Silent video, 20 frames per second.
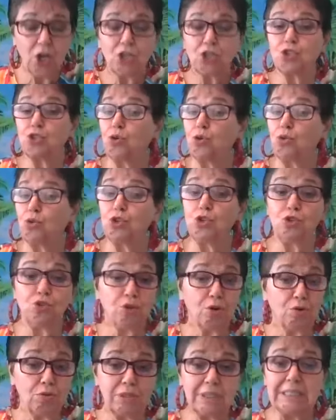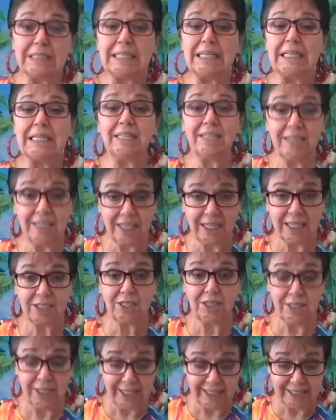So don't
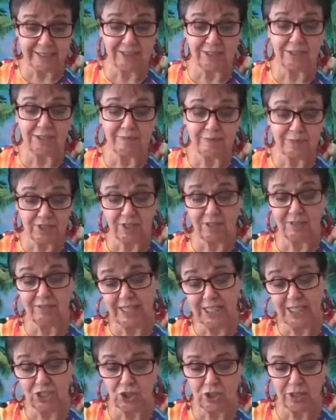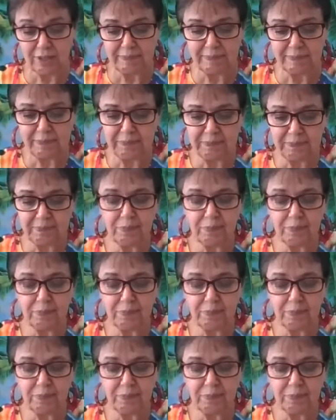neglect salvation.